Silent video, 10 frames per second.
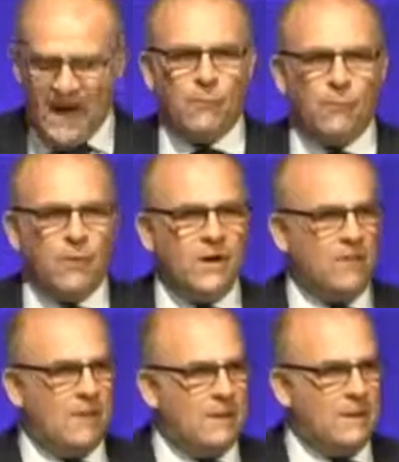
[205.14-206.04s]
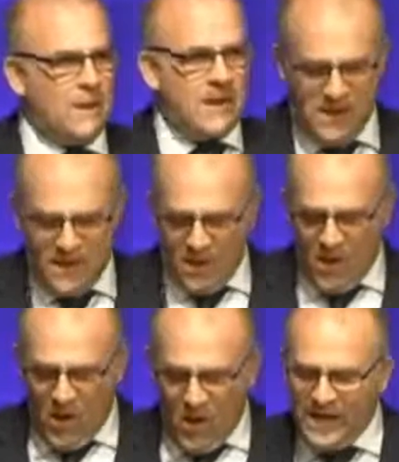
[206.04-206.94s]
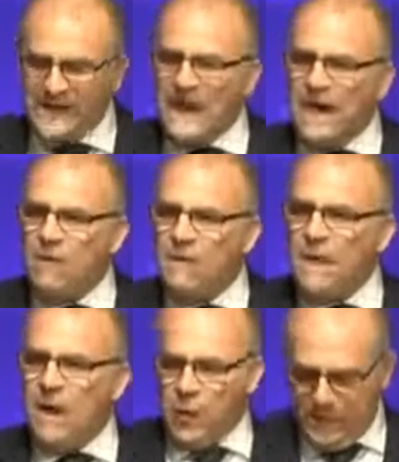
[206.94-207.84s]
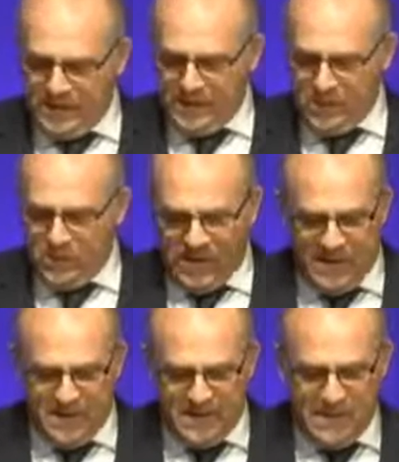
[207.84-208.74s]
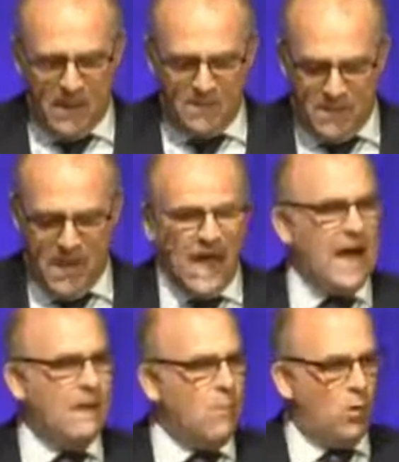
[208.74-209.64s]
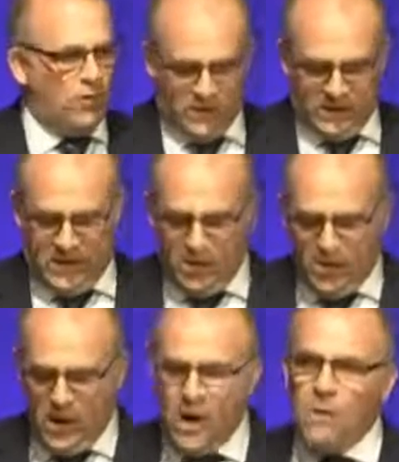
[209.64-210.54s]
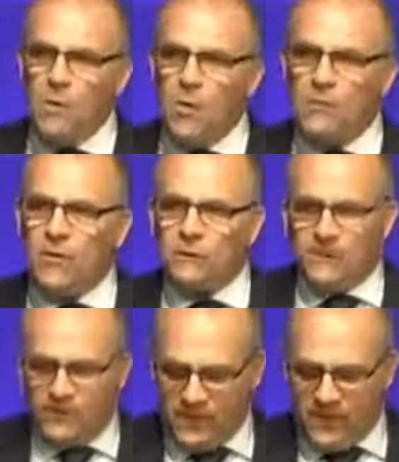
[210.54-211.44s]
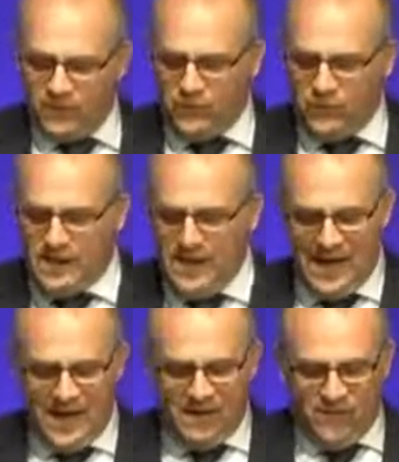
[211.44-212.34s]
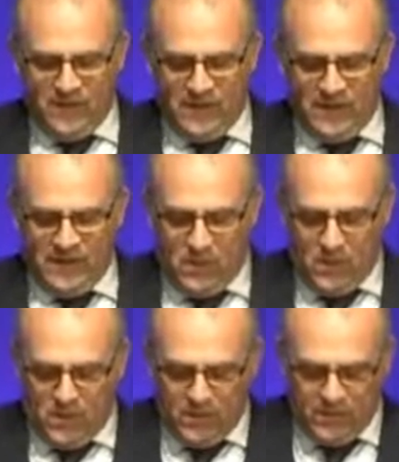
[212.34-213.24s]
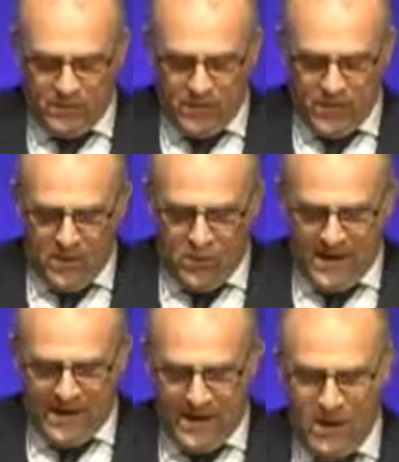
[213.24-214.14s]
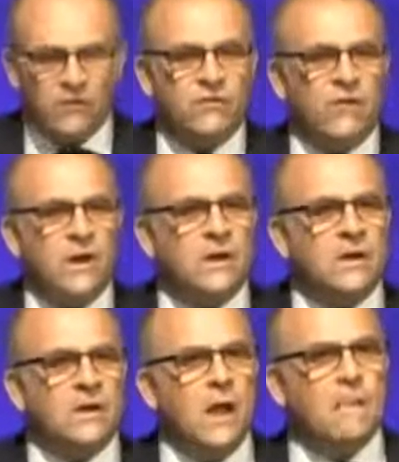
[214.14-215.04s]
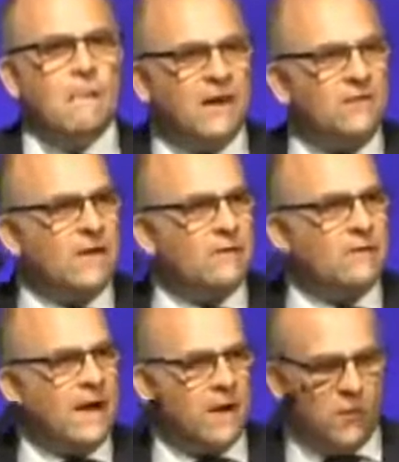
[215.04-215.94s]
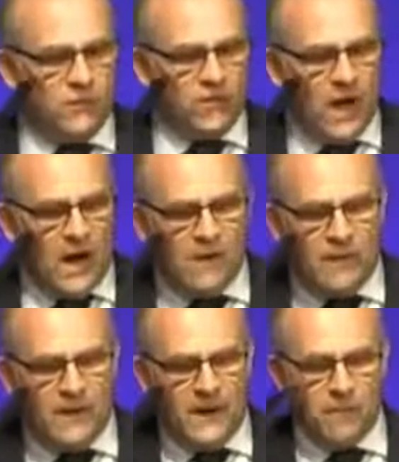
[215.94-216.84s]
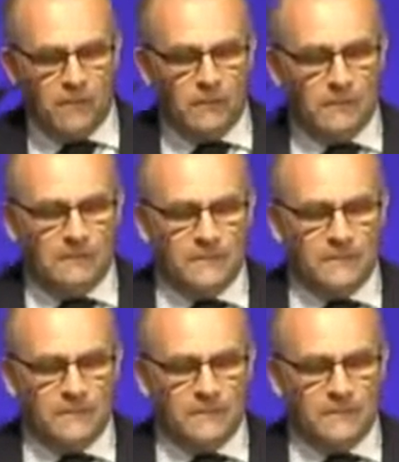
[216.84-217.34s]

As a British MEP, I care about helping the UK become a more secure, more prosperous country existing in a world where certain basic values are upheld.